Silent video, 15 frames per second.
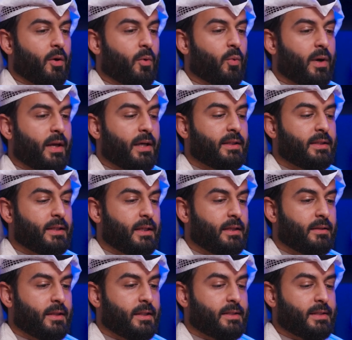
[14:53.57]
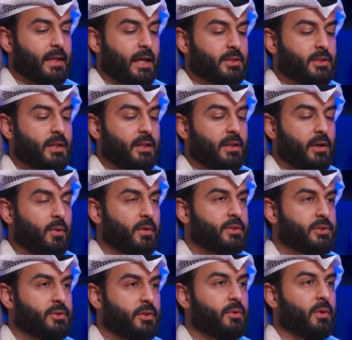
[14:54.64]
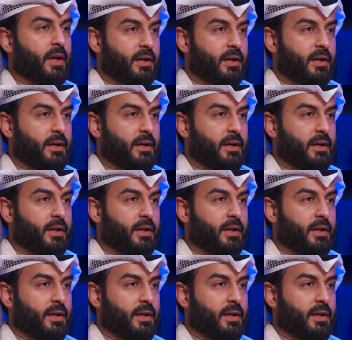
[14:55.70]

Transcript: What I did is actually go into studio